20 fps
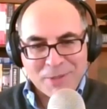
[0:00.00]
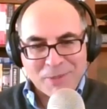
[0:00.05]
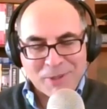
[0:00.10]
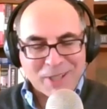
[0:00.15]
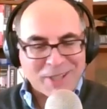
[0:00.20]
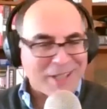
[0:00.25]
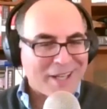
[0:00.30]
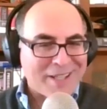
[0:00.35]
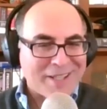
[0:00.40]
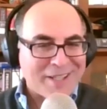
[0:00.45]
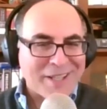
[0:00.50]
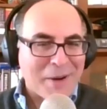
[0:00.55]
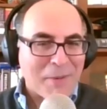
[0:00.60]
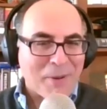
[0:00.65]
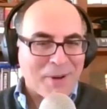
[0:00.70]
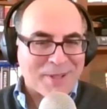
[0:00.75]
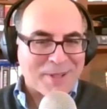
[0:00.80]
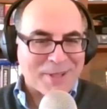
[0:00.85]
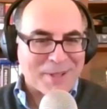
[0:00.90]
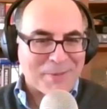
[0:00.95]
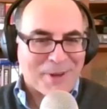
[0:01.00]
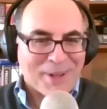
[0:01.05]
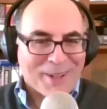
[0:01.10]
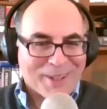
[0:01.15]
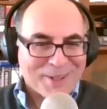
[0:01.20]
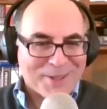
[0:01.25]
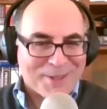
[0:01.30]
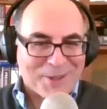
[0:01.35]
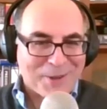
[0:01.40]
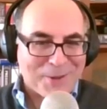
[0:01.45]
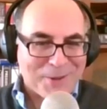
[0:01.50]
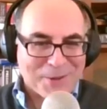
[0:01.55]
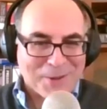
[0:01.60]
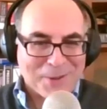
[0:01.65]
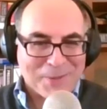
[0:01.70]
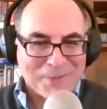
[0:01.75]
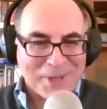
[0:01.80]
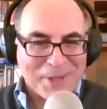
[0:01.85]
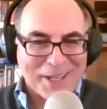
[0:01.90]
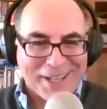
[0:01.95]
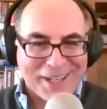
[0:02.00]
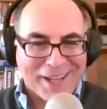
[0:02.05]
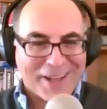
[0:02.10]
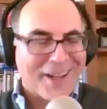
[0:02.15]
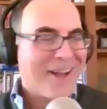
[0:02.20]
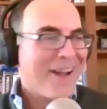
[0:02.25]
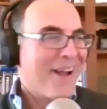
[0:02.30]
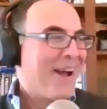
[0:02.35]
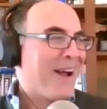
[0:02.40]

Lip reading: Because I see it once in a while on social media.